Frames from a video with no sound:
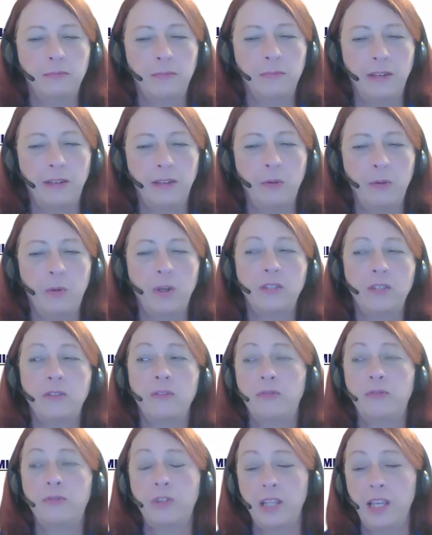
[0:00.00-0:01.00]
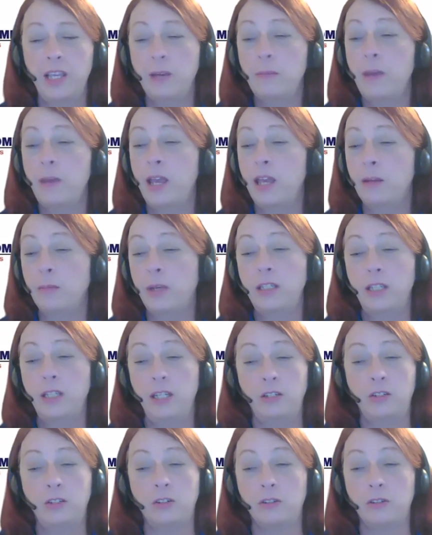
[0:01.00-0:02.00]
If it wasn't for them and my
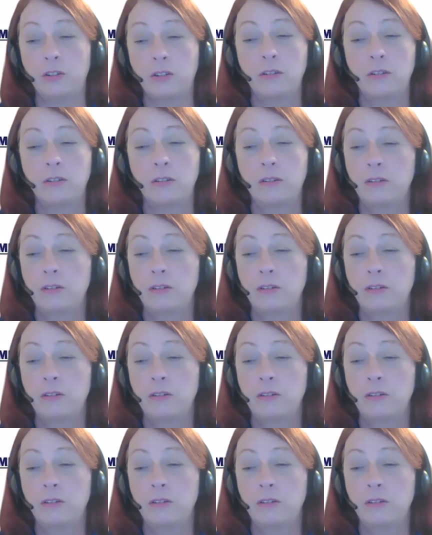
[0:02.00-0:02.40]
teachers,